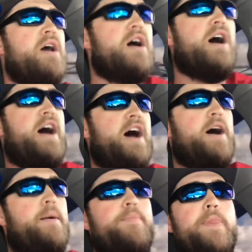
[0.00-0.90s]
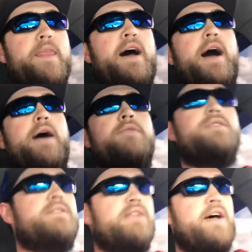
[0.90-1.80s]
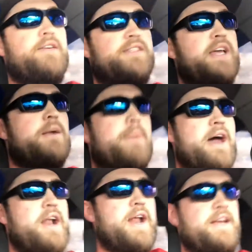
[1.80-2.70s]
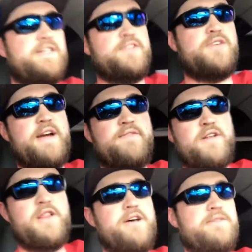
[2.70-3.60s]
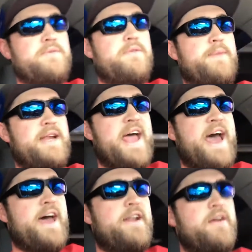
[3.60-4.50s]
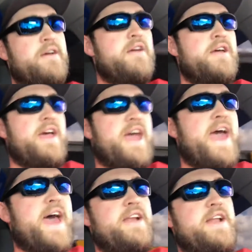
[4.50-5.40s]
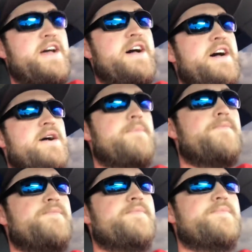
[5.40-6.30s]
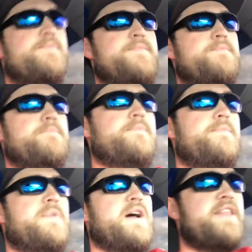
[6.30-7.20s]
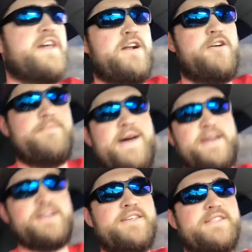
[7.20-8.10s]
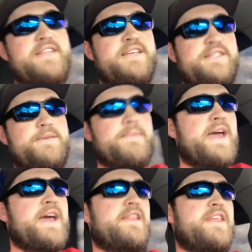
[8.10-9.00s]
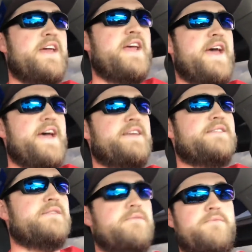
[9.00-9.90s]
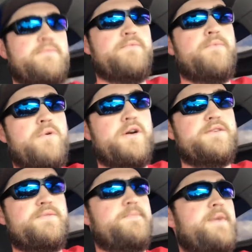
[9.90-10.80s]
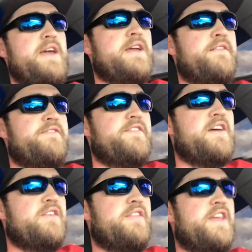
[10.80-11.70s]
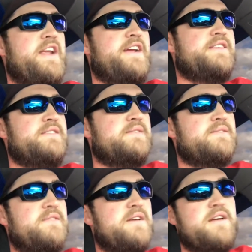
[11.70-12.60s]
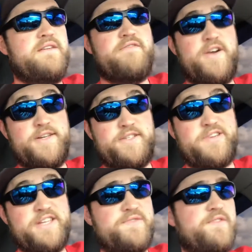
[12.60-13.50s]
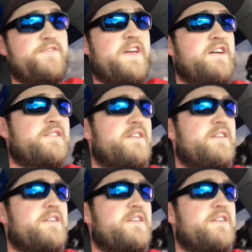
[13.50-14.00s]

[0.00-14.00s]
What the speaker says: I was thinking about it as I was driving to Lowe's with my dad, and I thought, oh my goodness, this is a man that has worked in a field that is a very stressful field.